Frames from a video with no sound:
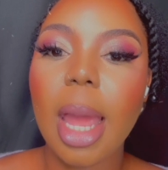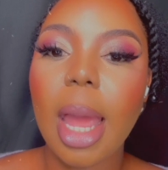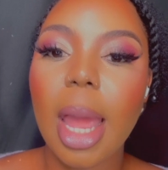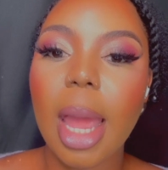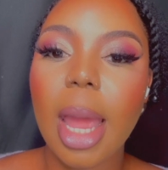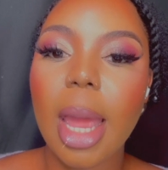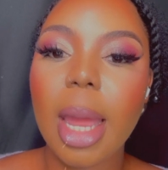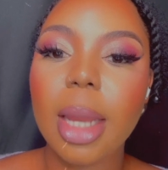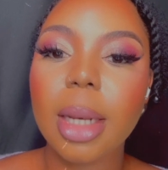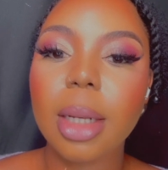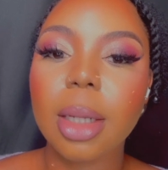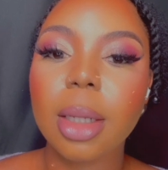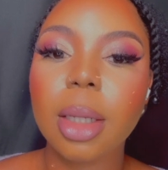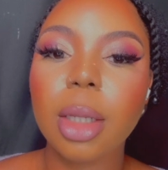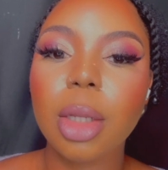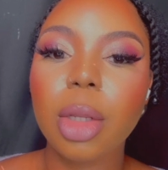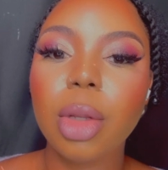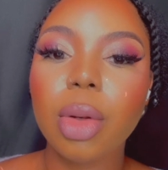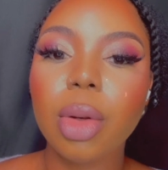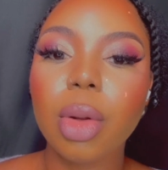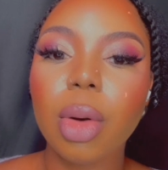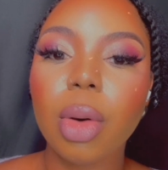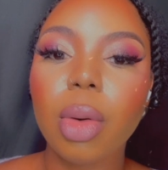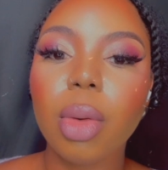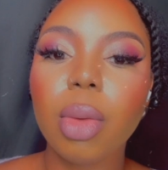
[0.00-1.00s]
and
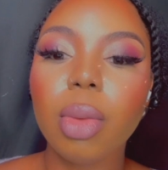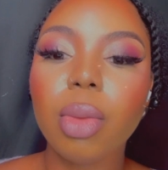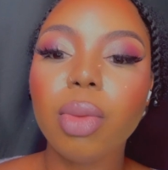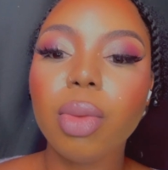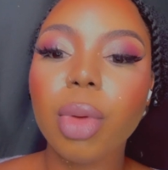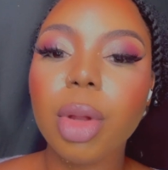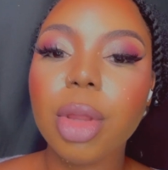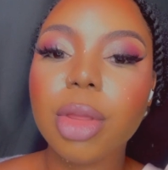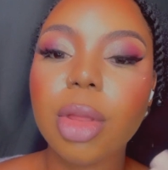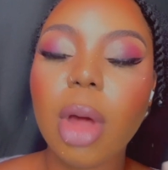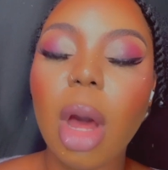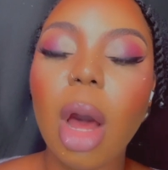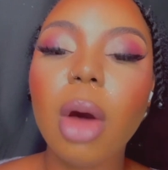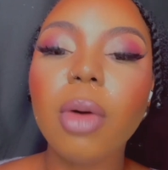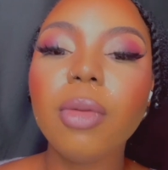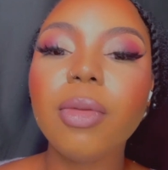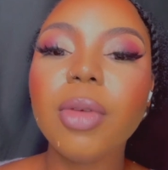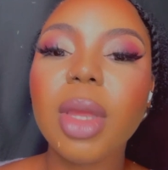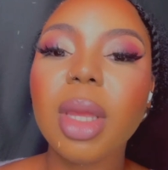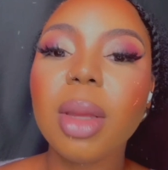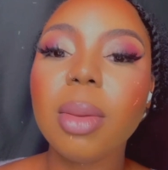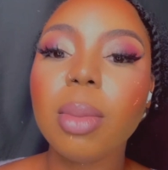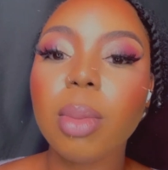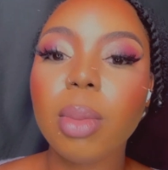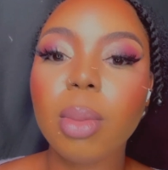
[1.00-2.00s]
you know
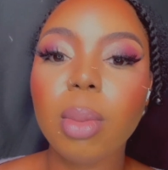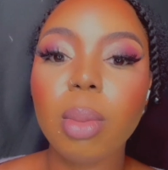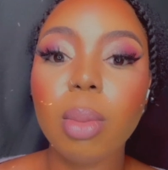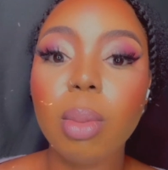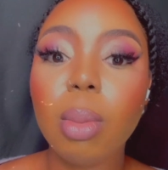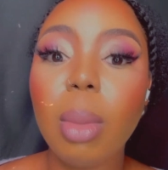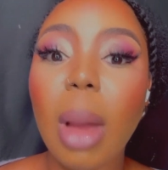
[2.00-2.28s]
resolving